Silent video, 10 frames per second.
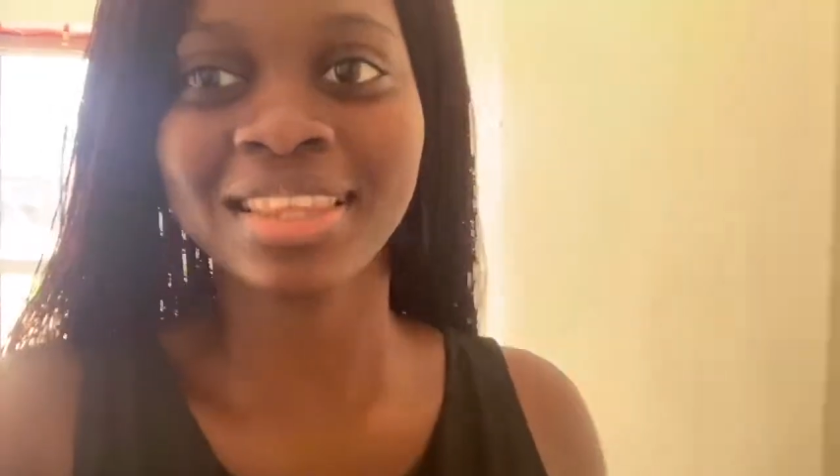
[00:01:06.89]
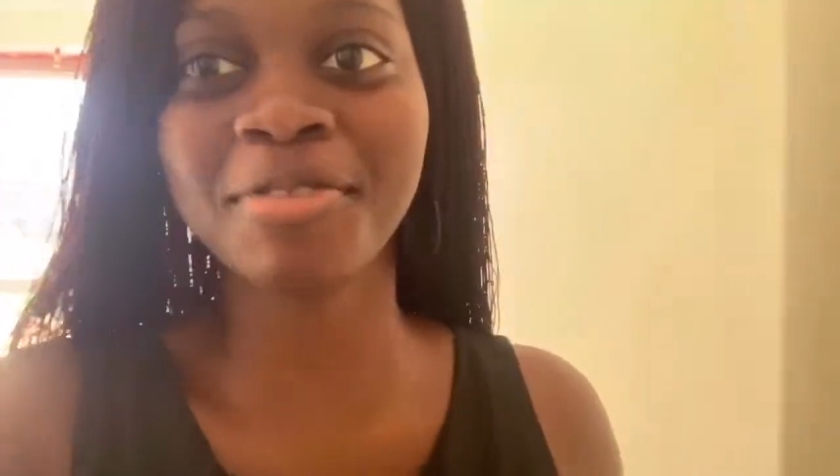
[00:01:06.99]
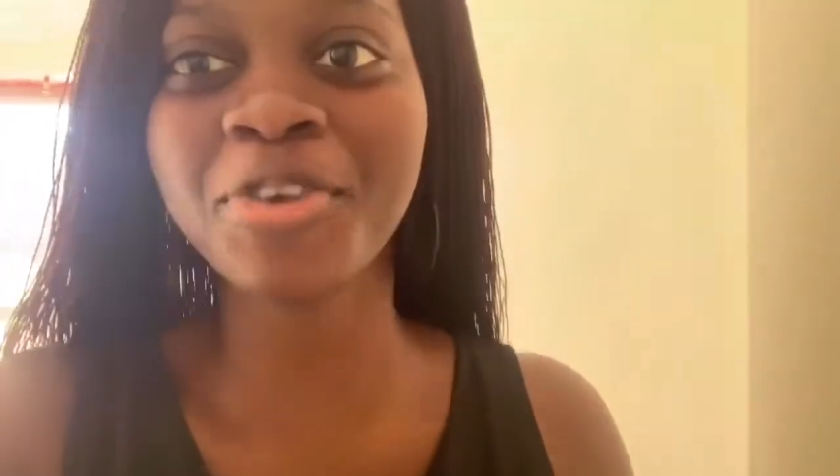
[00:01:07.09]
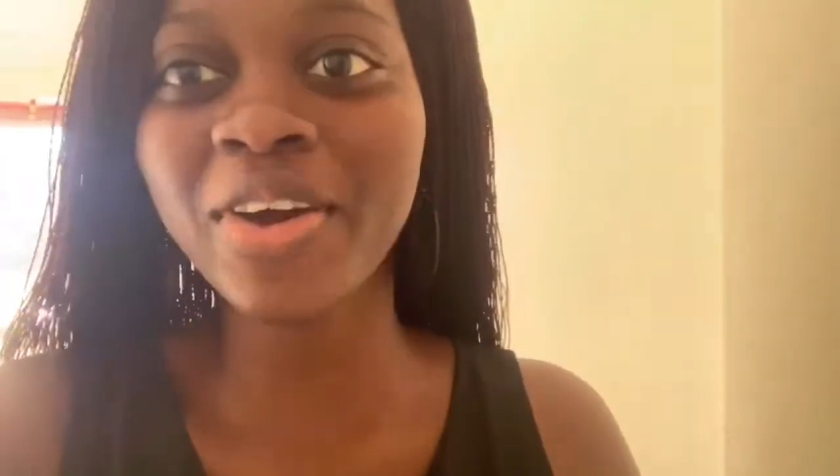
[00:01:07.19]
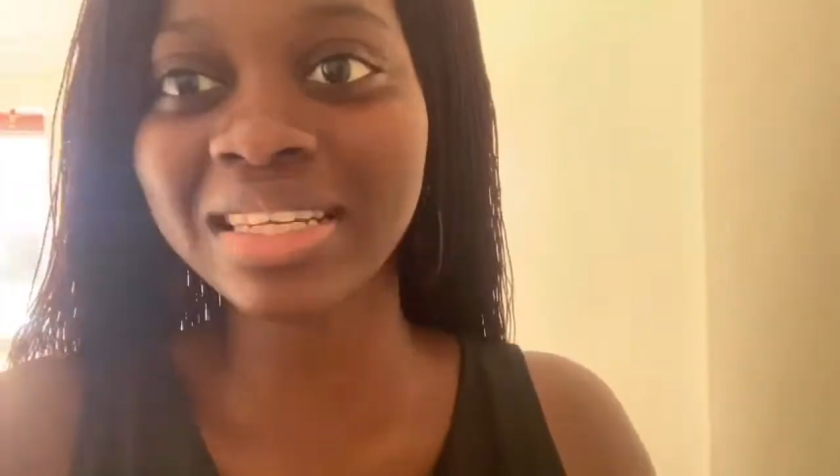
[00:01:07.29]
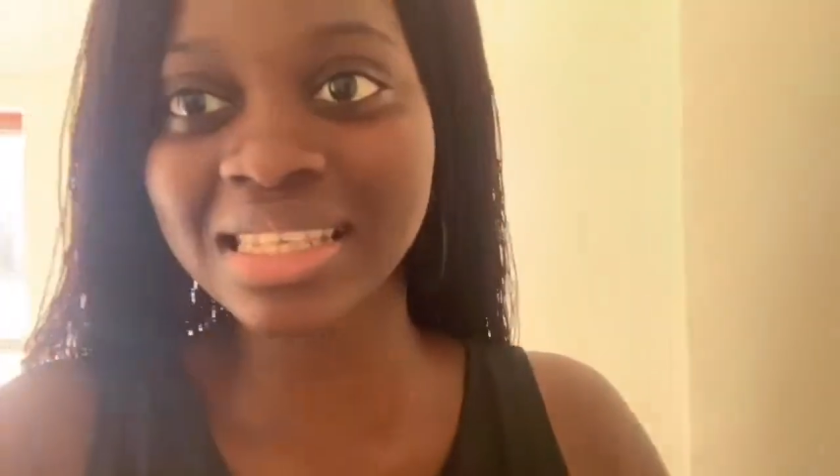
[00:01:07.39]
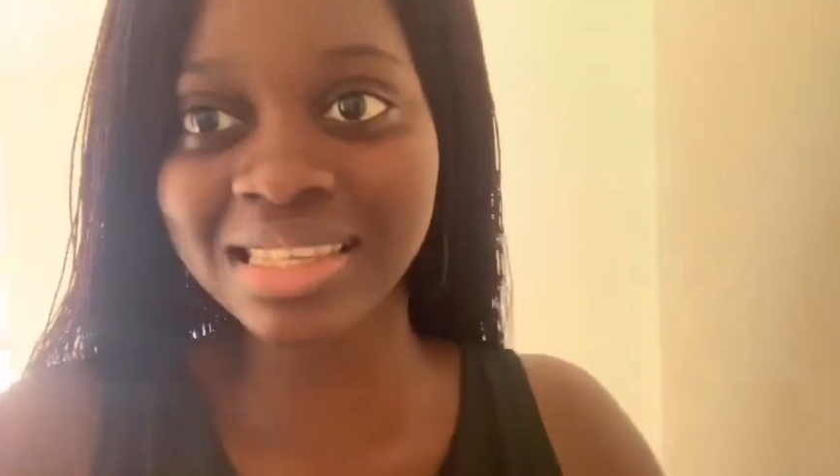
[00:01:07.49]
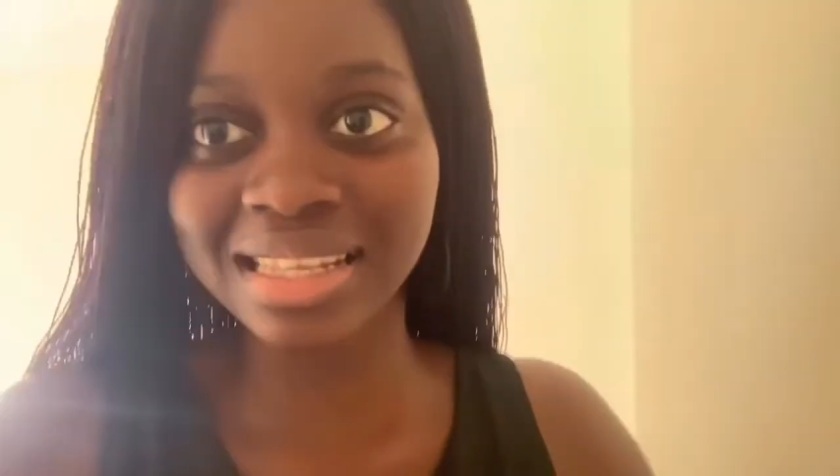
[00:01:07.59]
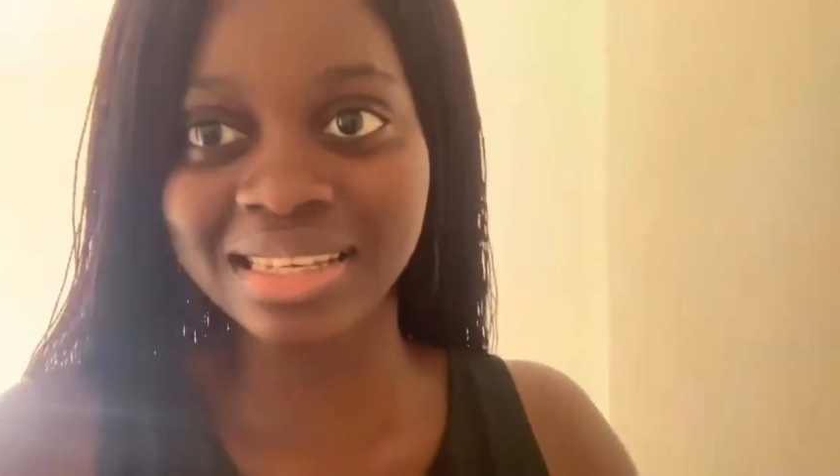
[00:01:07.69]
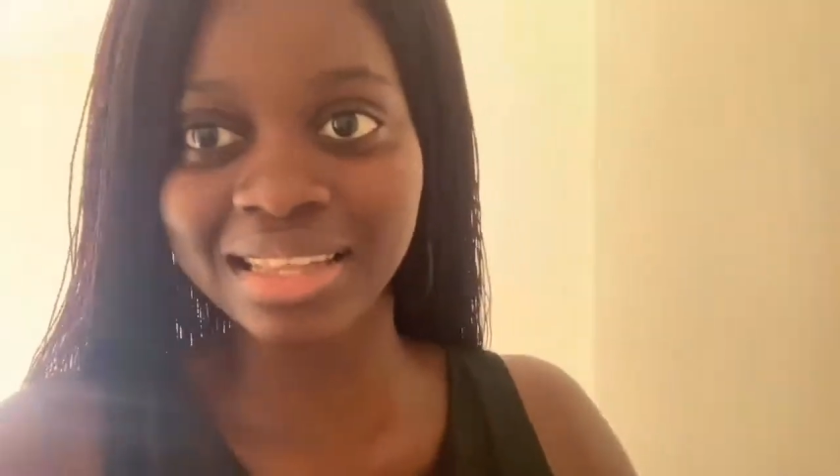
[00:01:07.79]
They've already
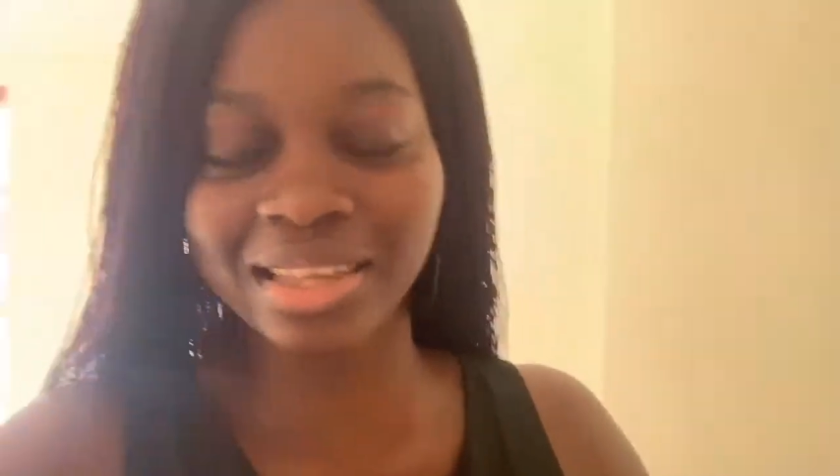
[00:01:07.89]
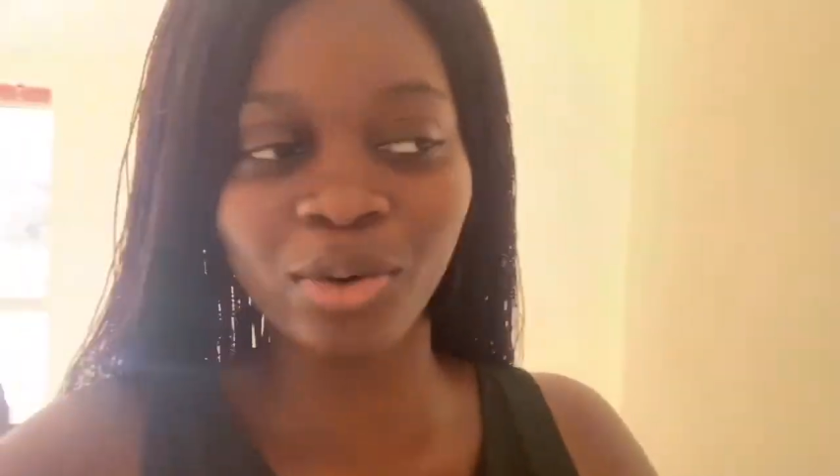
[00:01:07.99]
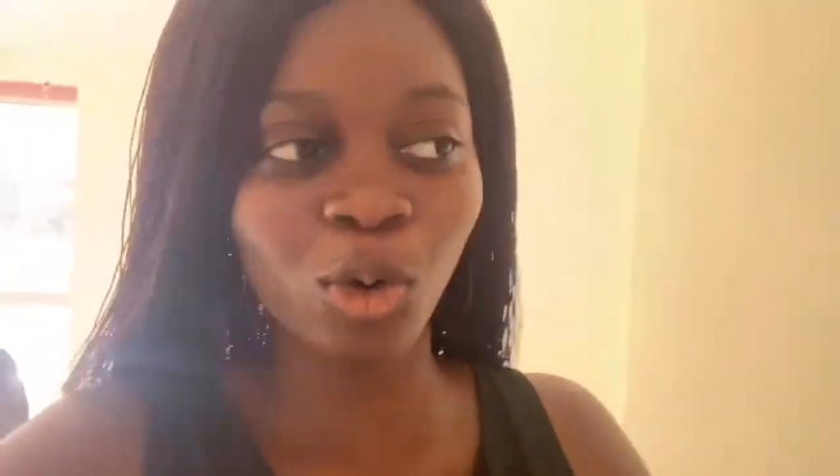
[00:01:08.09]
started the